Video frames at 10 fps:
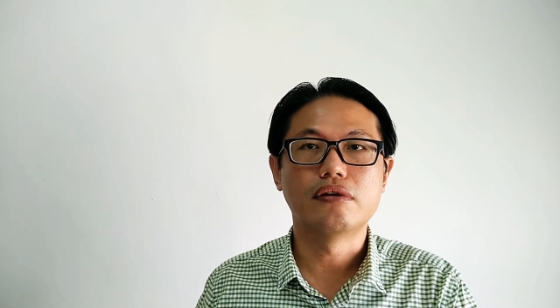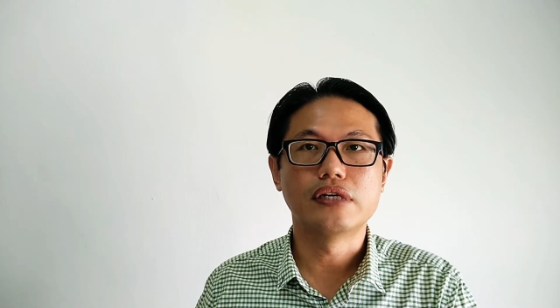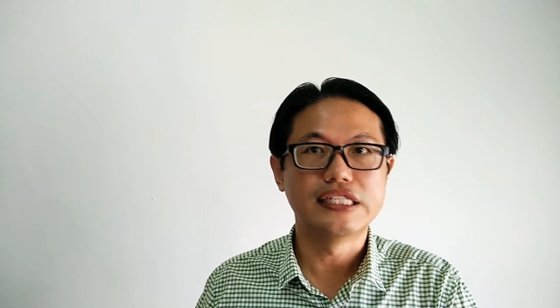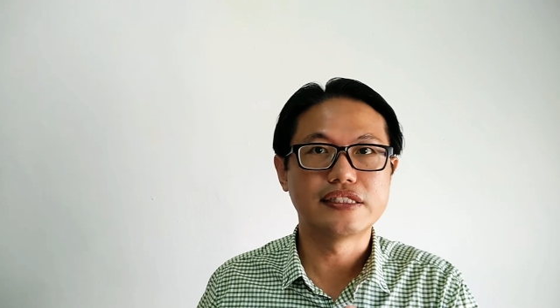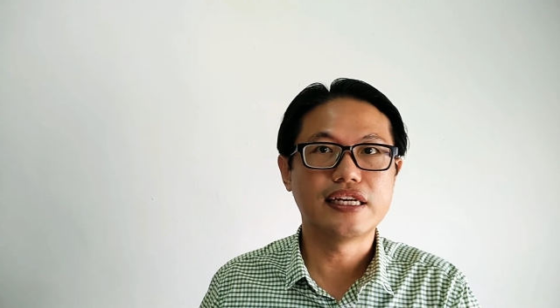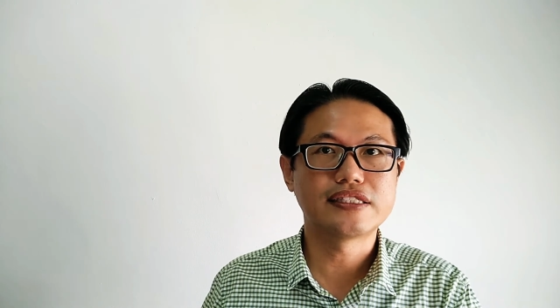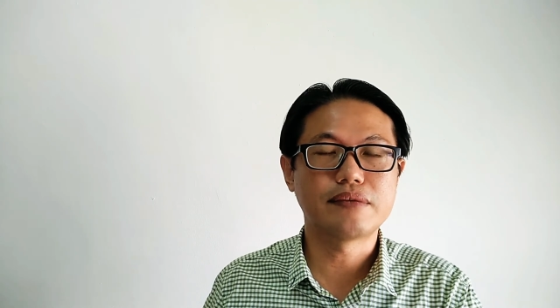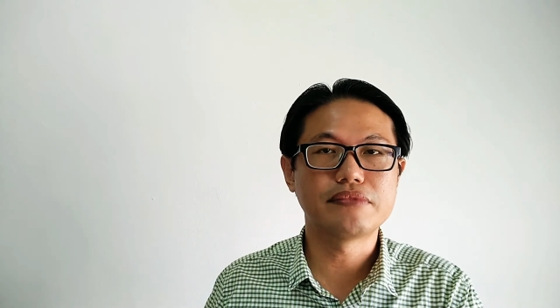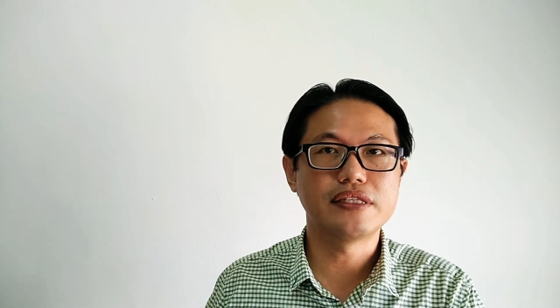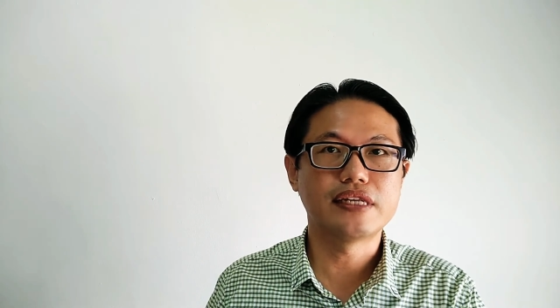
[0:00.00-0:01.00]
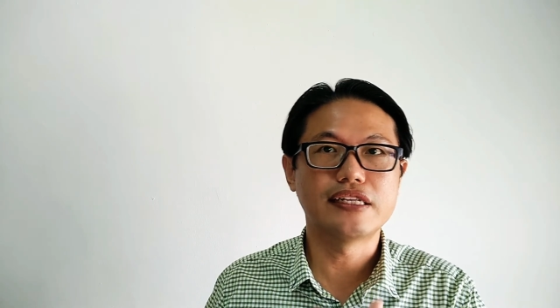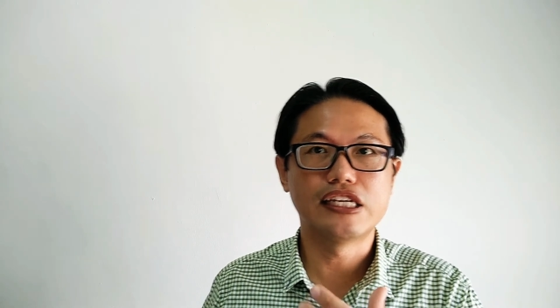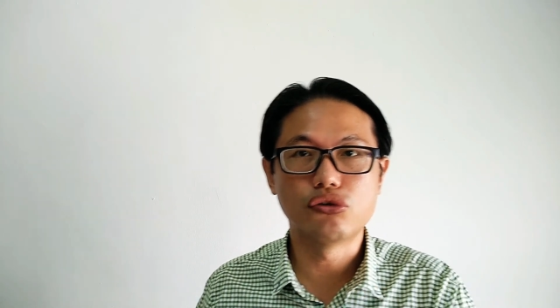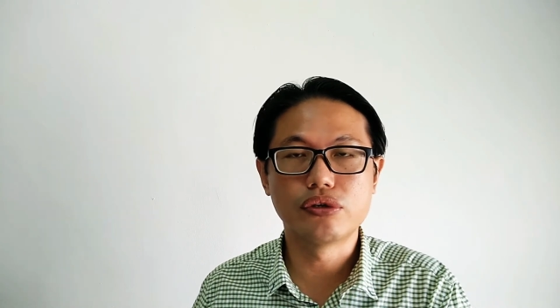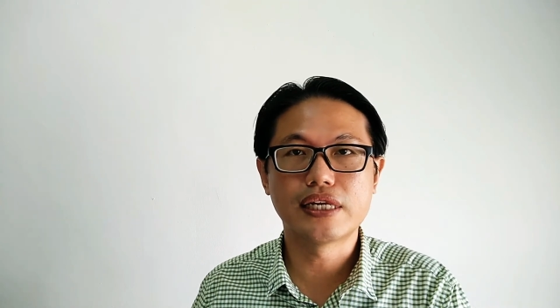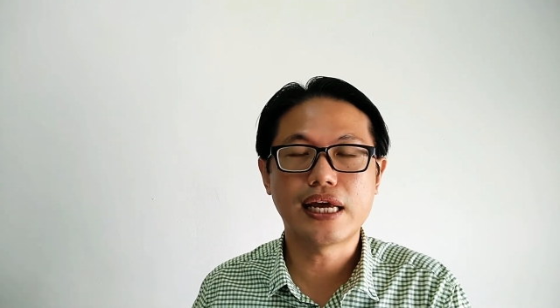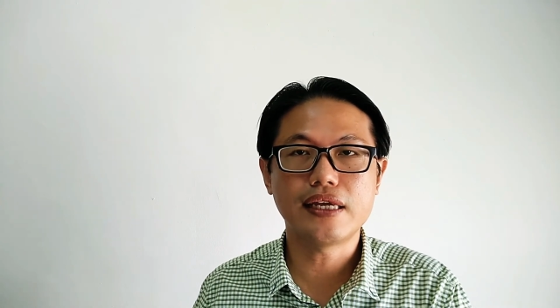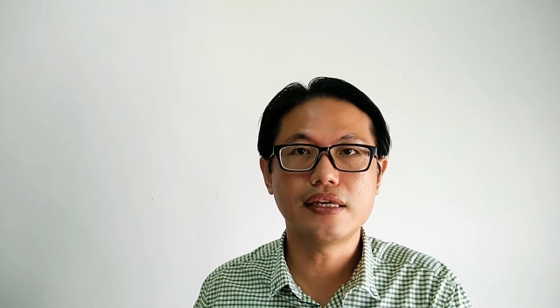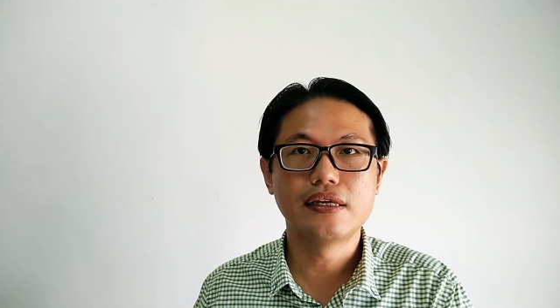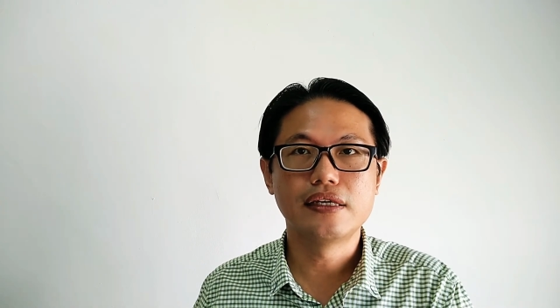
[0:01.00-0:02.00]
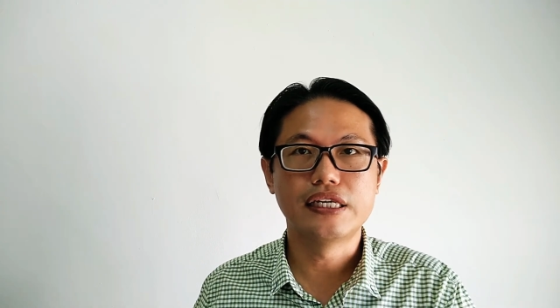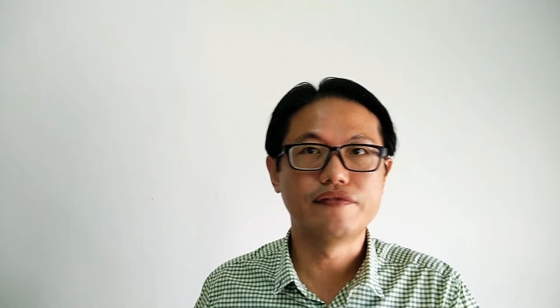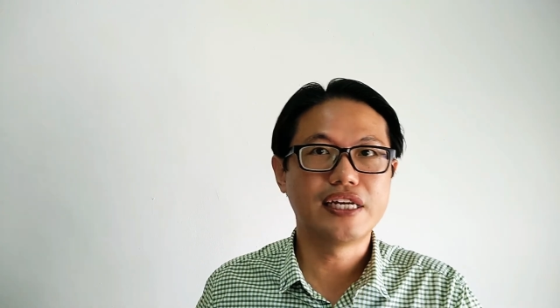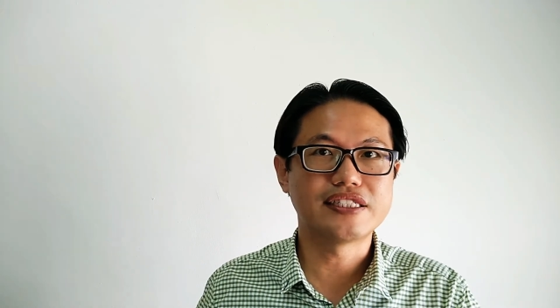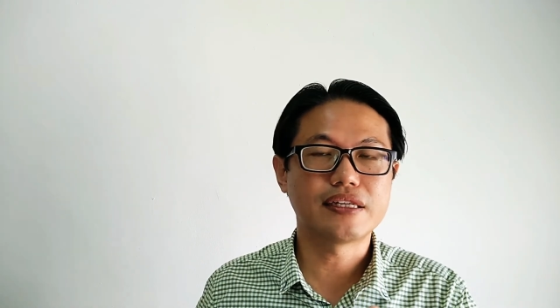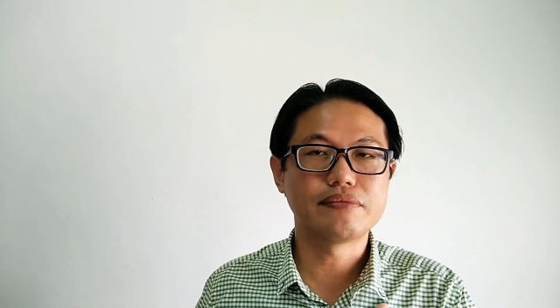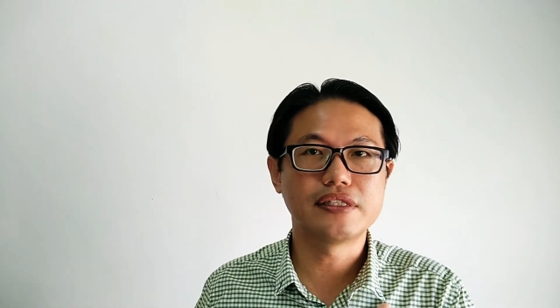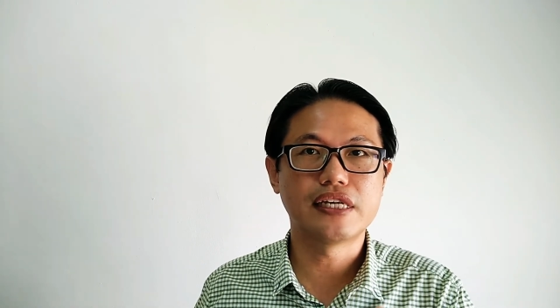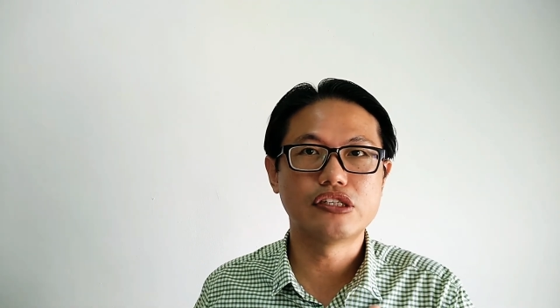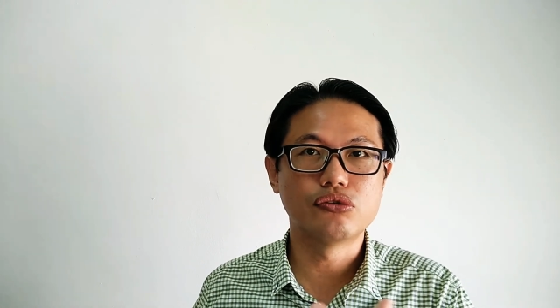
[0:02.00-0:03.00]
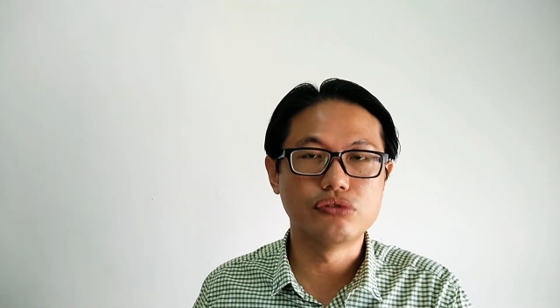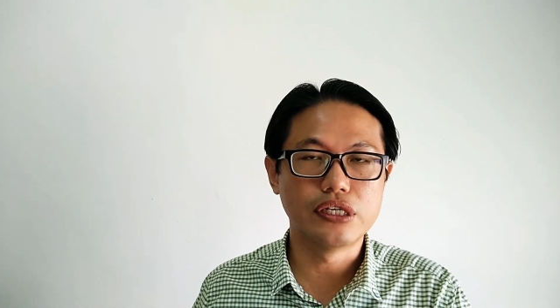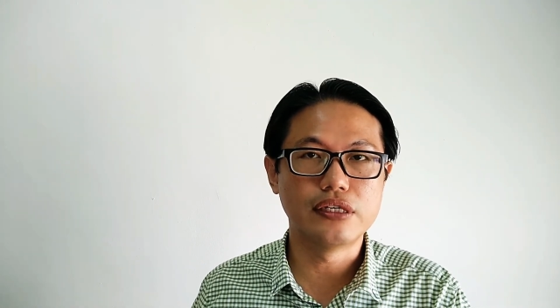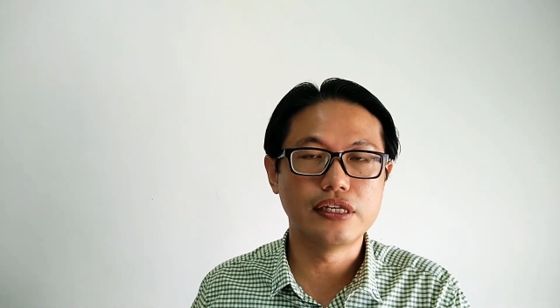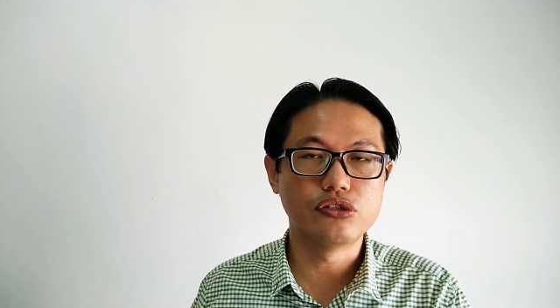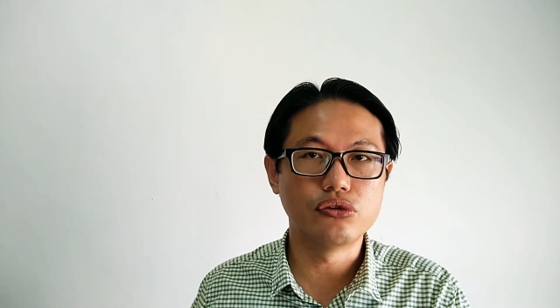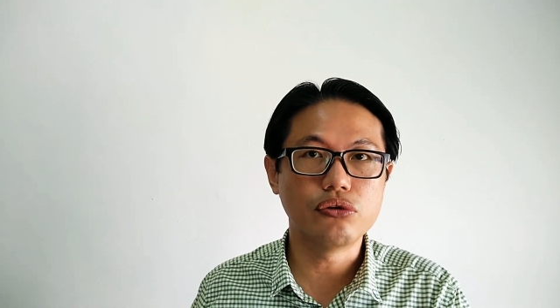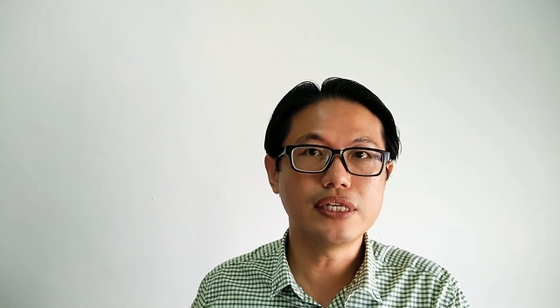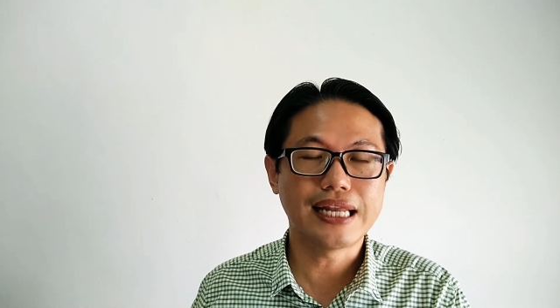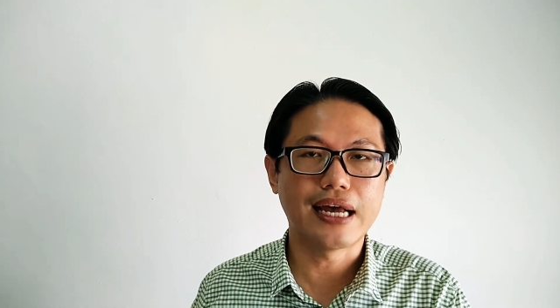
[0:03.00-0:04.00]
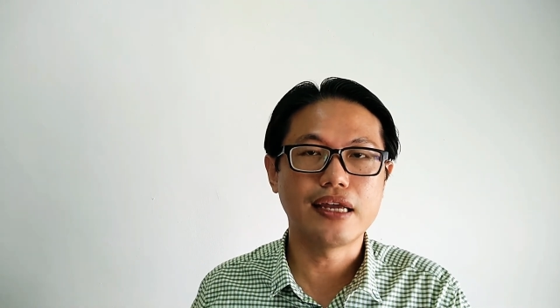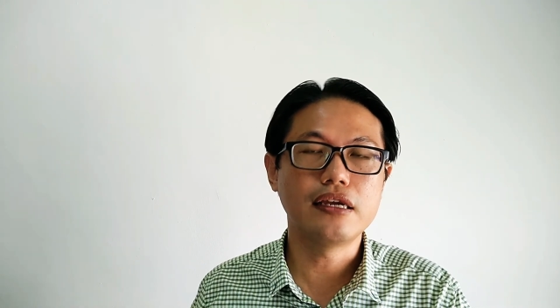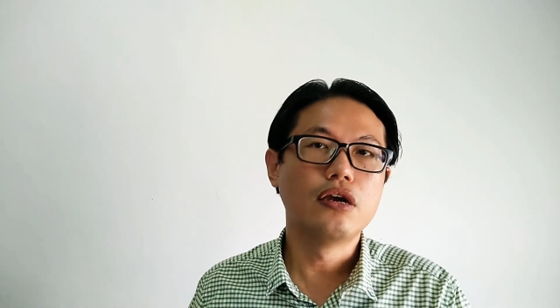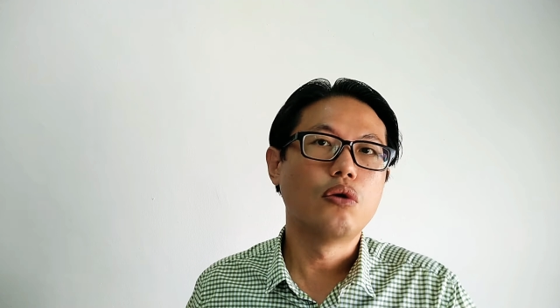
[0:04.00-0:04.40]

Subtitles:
Is there something that they don't like? If there's something that they don't like,